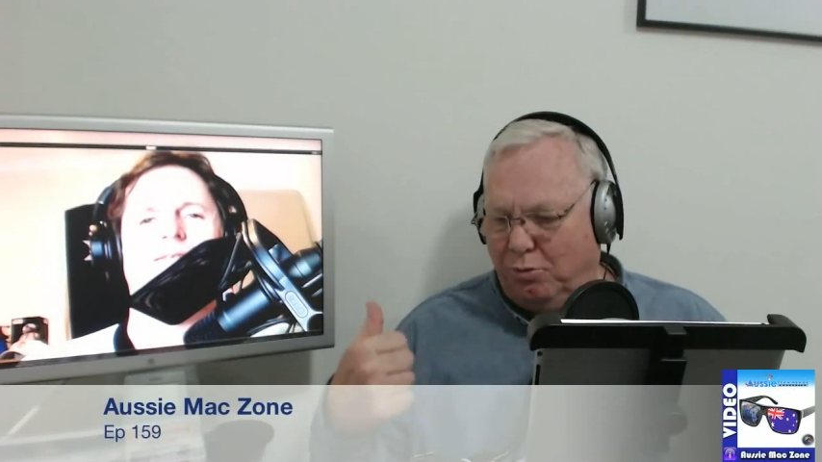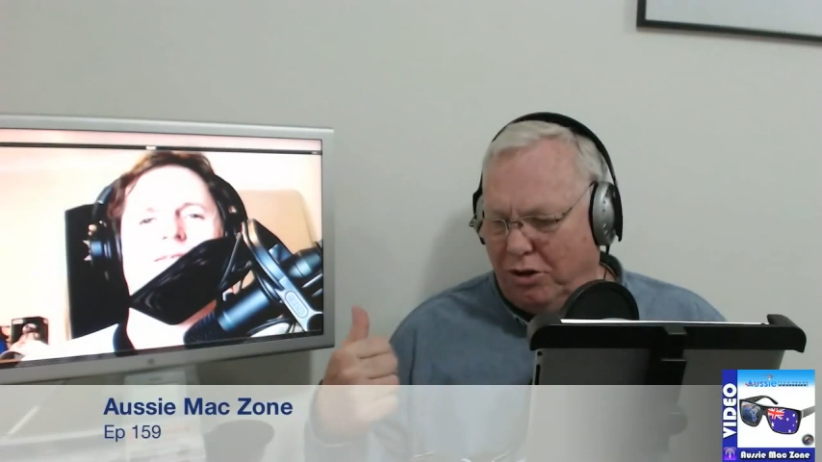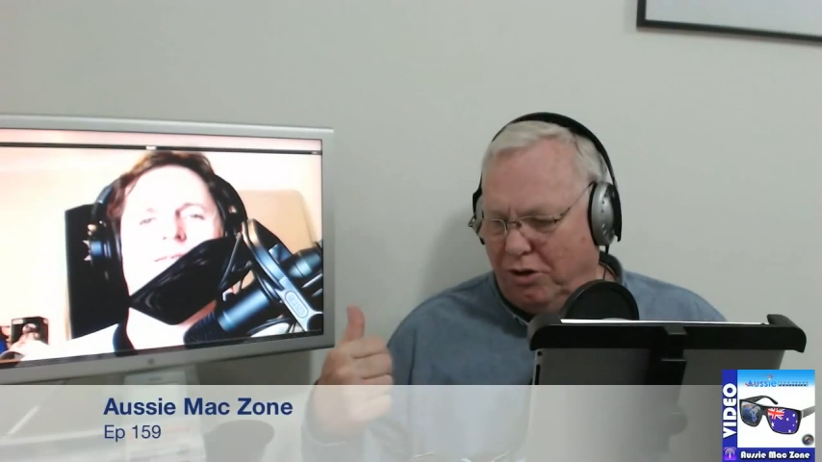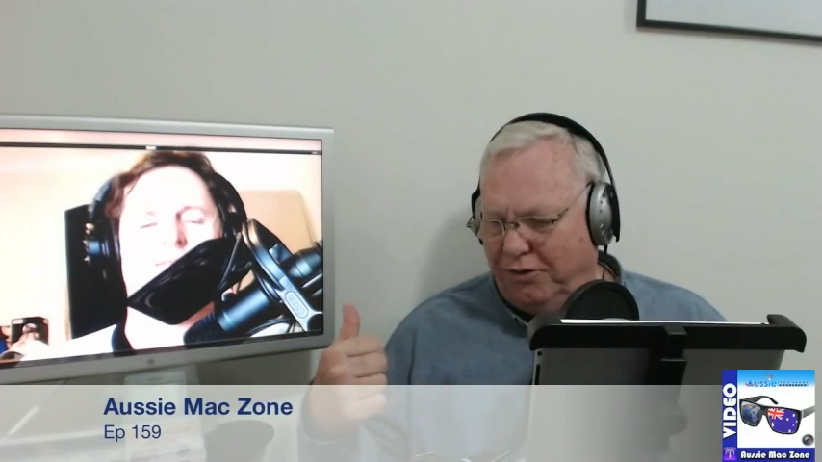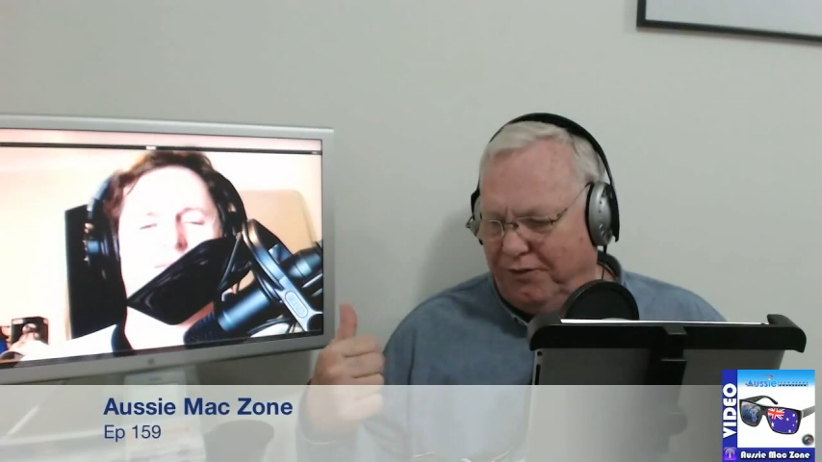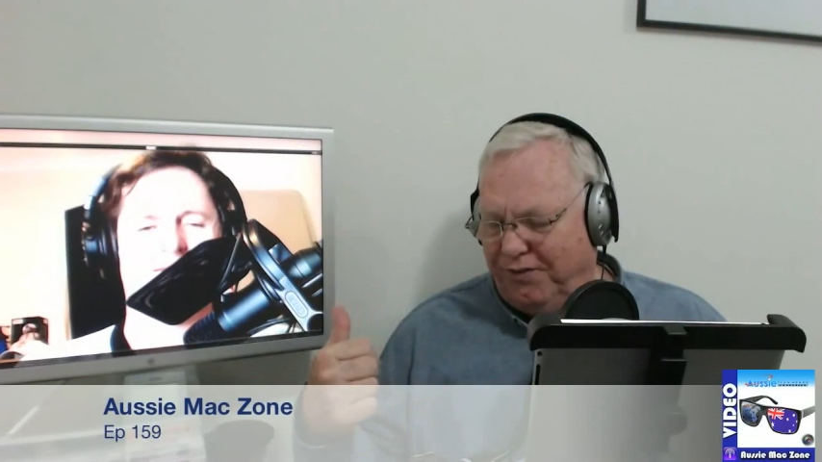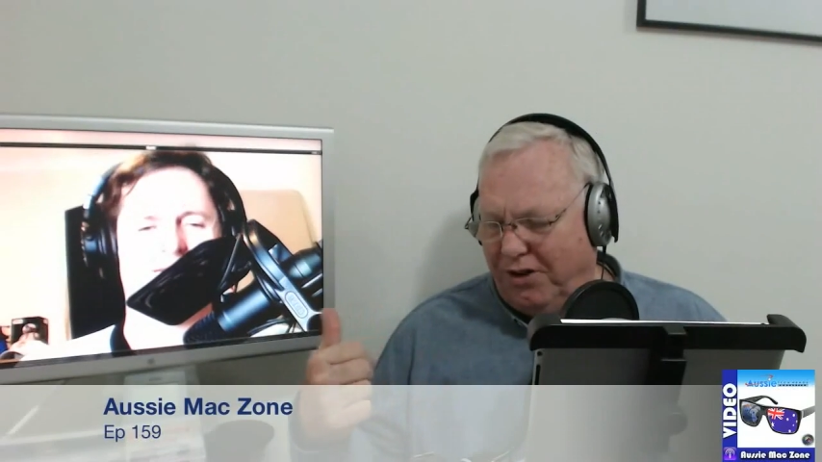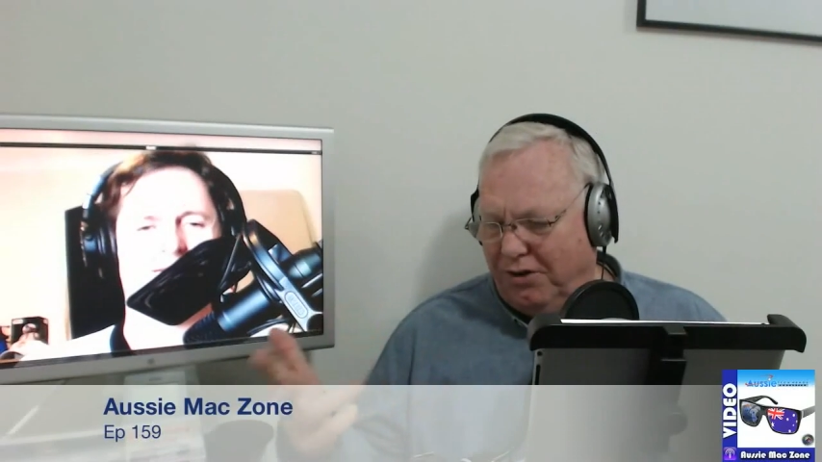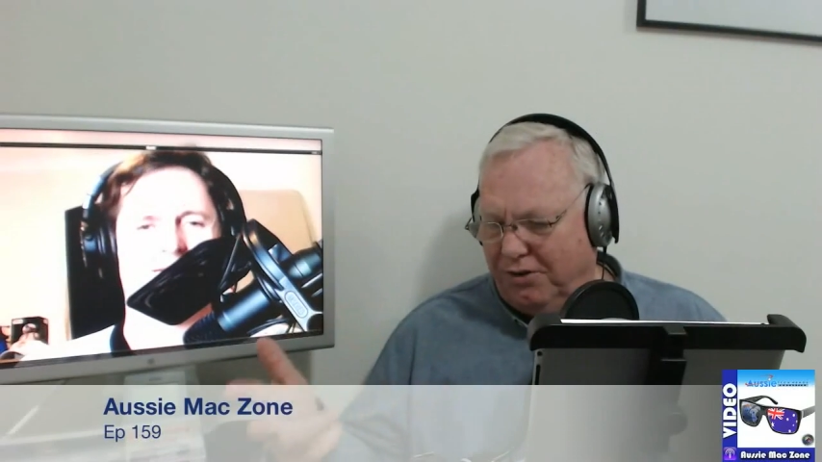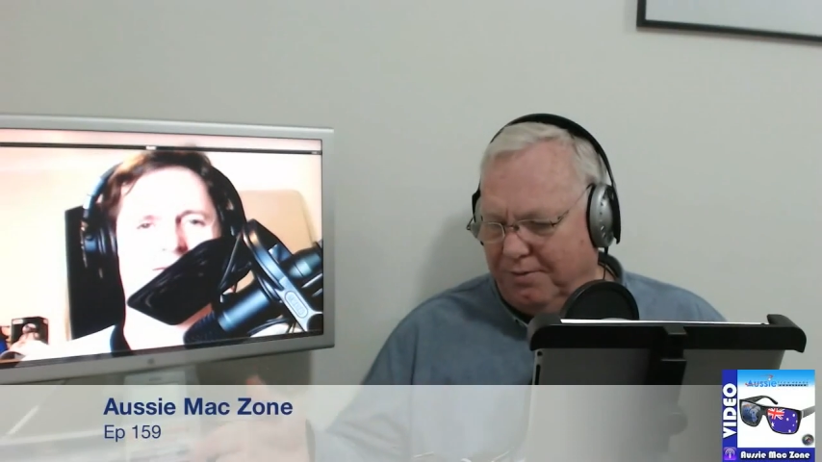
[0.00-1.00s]
working on the
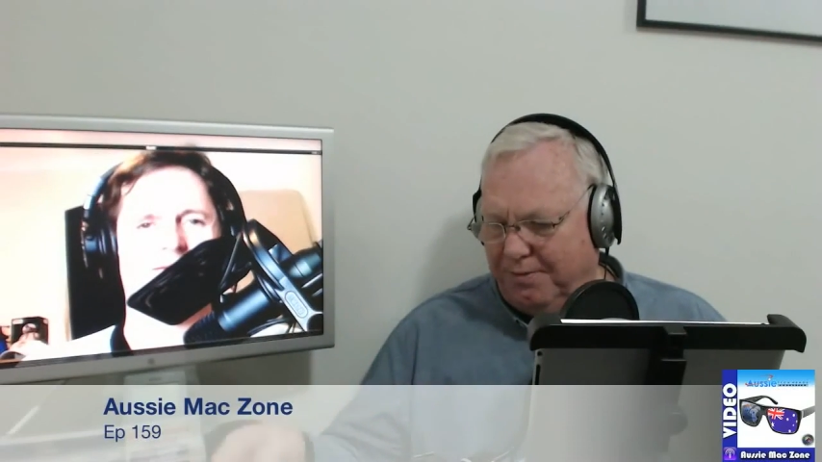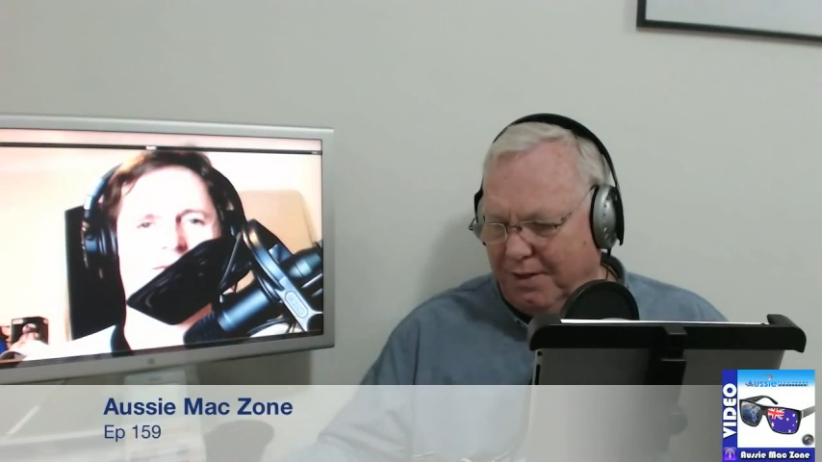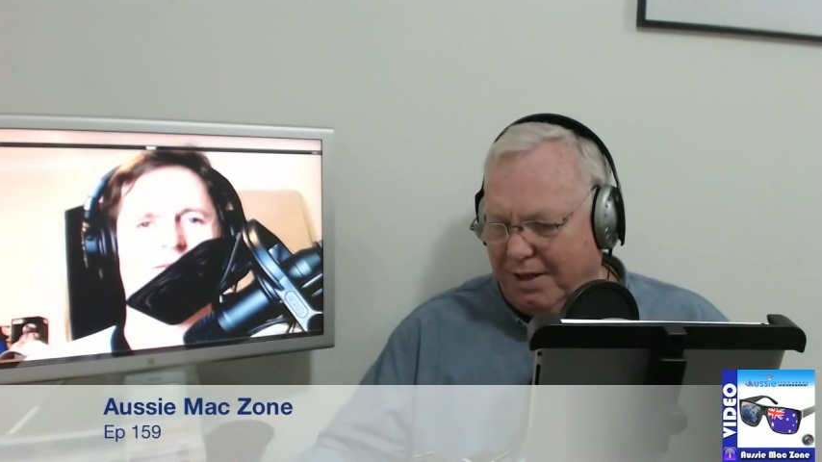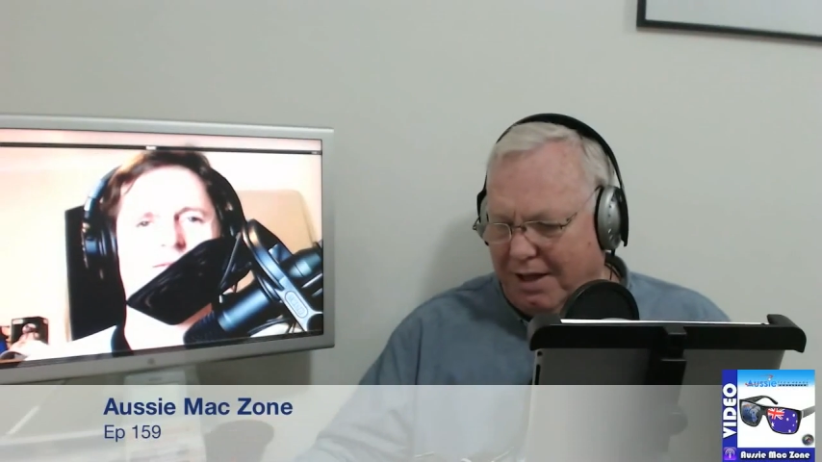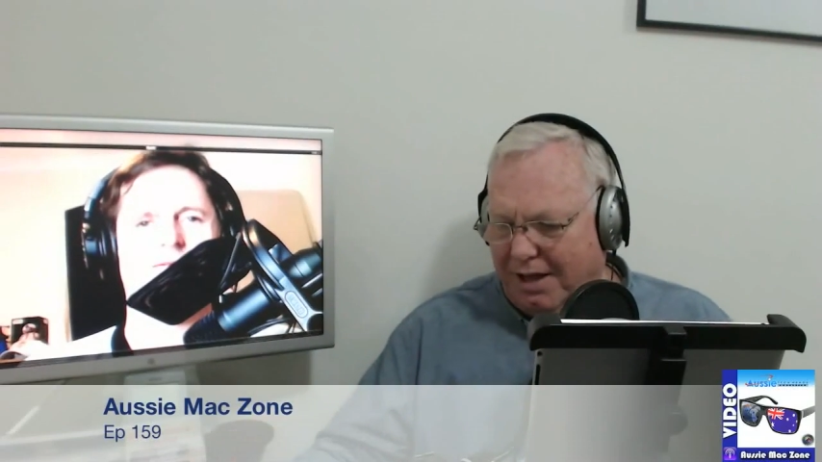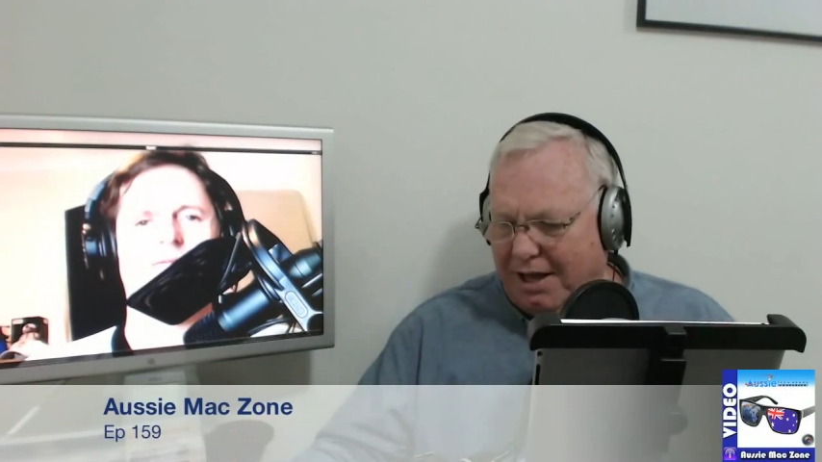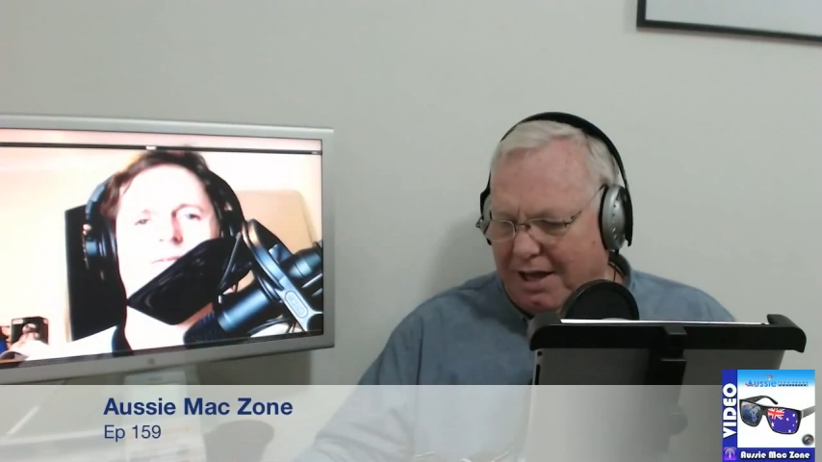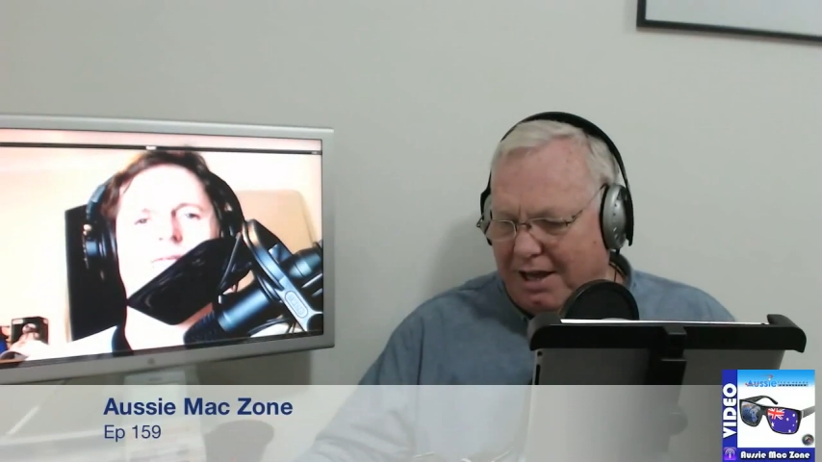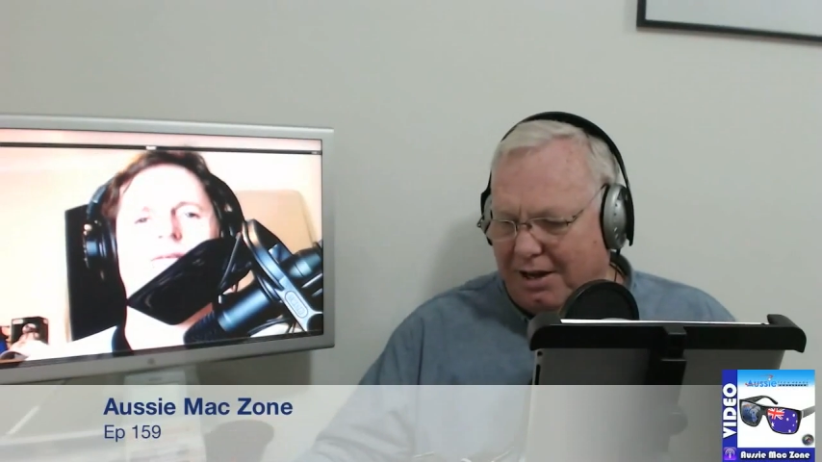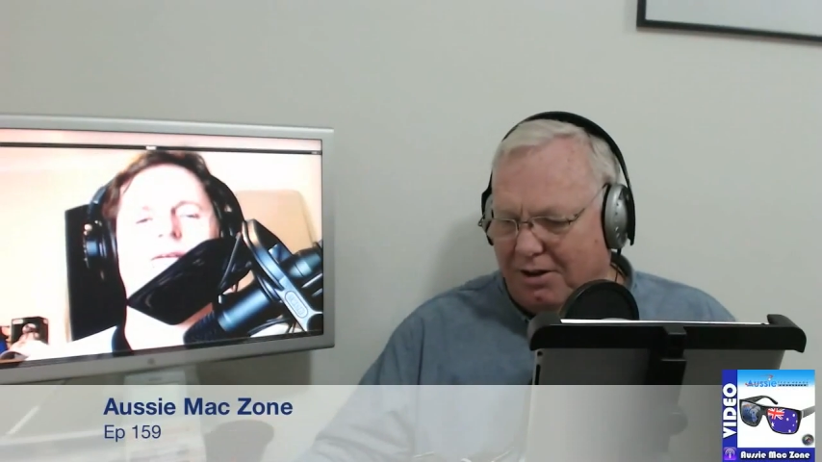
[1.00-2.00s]
phone.
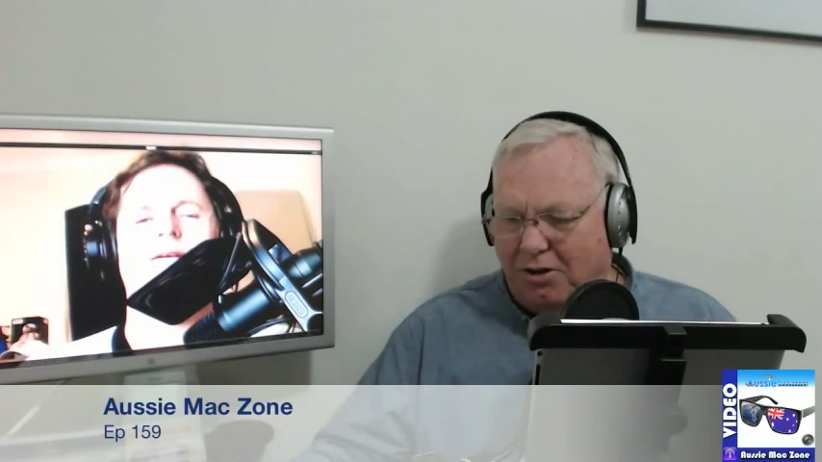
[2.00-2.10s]
And